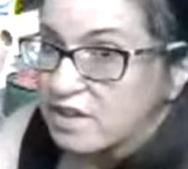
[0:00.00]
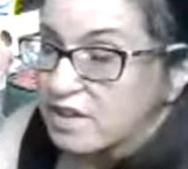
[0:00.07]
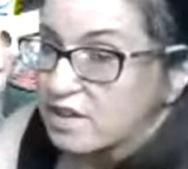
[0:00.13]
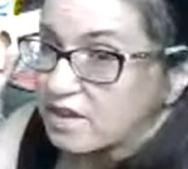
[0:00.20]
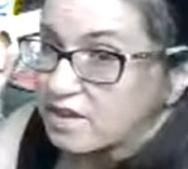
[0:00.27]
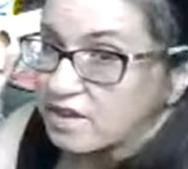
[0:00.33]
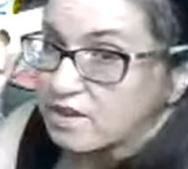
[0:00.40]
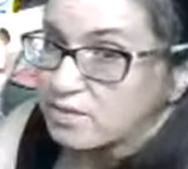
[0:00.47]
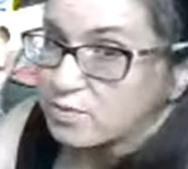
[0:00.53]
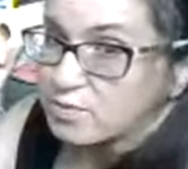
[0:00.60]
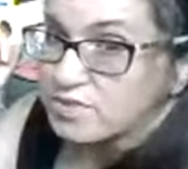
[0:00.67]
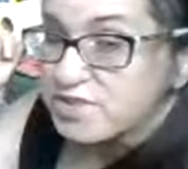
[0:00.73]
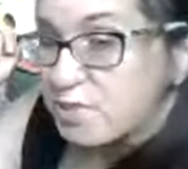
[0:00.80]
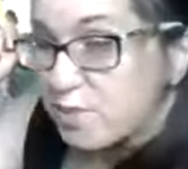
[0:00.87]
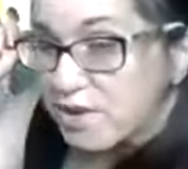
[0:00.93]
and we'll
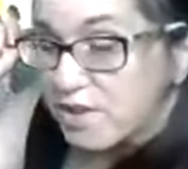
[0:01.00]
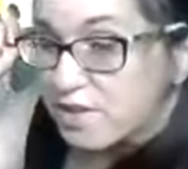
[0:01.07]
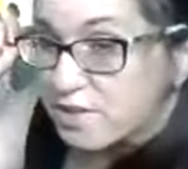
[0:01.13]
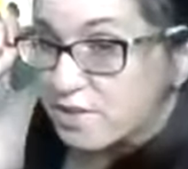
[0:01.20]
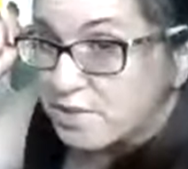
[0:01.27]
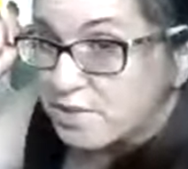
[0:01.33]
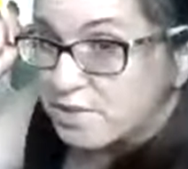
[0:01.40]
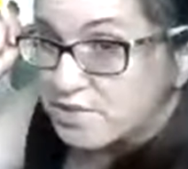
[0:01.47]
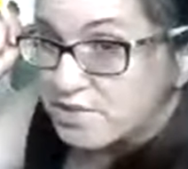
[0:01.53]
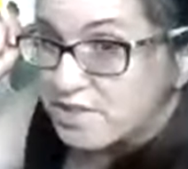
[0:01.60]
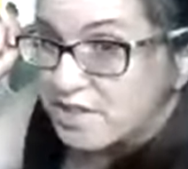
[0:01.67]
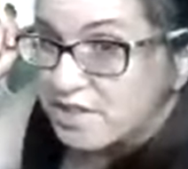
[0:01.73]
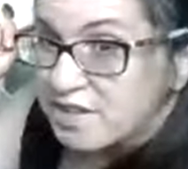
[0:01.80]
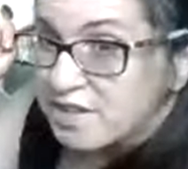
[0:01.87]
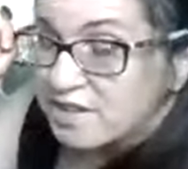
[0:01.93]
see where it goes,
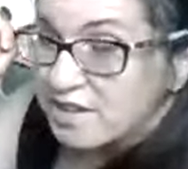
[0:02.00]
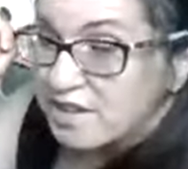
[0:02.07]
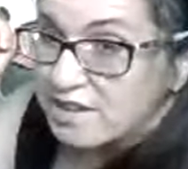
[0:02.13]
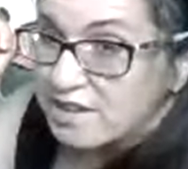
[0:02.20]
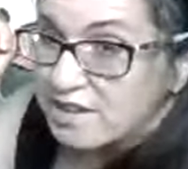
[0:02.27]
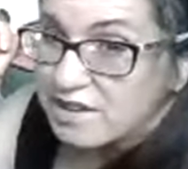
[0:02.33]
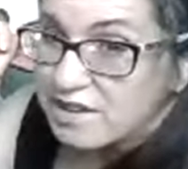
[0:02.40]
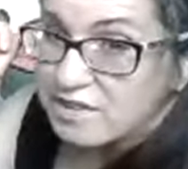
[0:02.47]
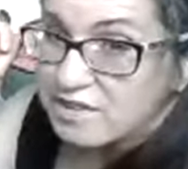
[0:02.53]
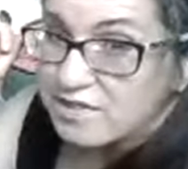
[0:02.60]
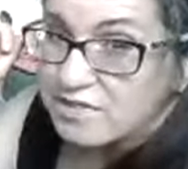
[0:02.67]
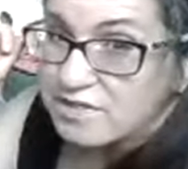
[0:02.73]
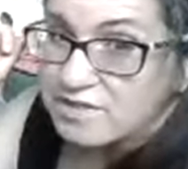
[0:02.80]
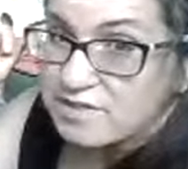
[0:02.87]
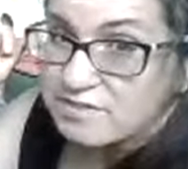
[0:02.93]

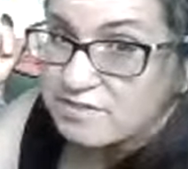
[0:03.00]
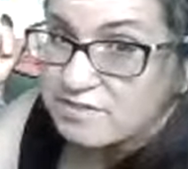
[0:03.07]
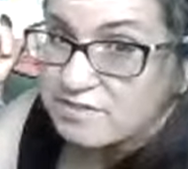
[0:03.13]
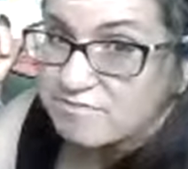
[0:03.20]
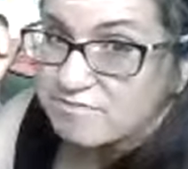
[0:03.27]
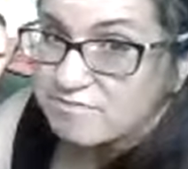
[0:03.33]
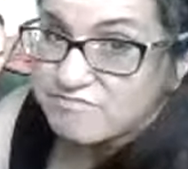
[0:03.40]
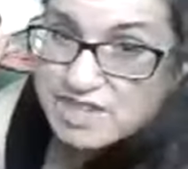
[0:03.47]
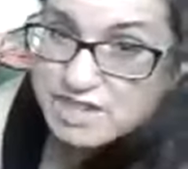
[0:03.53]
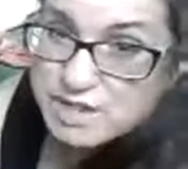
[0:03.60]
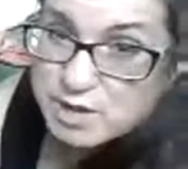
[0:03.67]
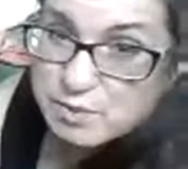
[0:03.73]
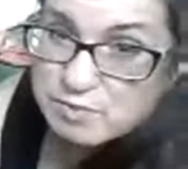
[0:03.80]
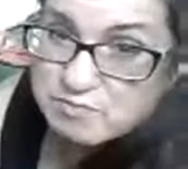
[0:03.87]
and, you know,